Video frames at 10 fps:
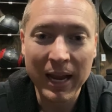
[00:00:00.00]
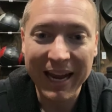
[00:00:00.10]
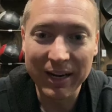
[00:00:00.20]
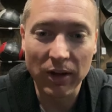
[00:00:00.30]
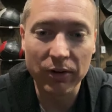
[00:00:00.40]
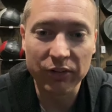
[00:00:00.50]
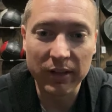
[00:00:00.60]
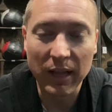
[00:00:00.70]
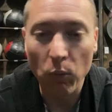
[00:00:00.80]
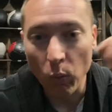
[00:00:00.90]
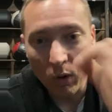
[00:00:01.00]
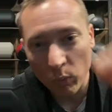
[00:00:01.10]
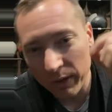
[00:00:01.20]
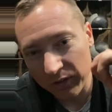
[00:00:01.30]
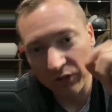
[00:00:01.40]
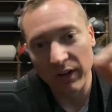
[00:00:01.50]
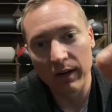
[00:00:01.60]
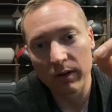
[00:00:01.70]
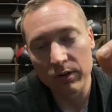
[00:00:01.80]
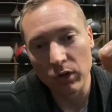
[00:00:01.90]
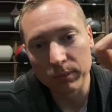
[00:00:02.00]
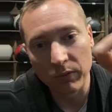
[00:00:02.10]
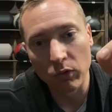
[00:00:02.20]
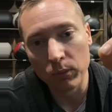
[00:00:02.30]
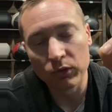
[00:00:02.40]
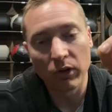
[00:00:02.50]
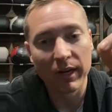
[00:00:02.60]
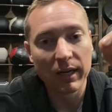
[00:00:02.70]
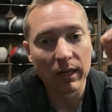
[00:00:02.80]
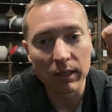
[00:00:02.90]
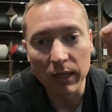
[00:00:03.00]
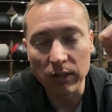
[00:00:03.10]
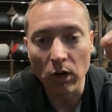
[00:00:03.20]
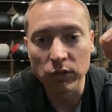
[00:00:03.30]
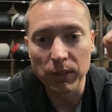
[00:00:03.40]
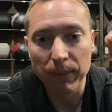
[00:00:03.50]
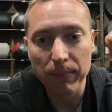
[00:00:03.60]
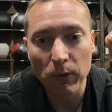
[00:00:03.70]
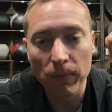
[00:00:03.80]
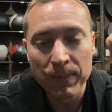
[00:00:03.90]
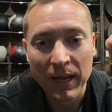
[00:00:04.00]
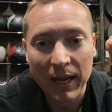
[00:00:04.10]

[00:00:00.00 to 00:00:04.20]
and understand that what we share in terms of group training and coaching people,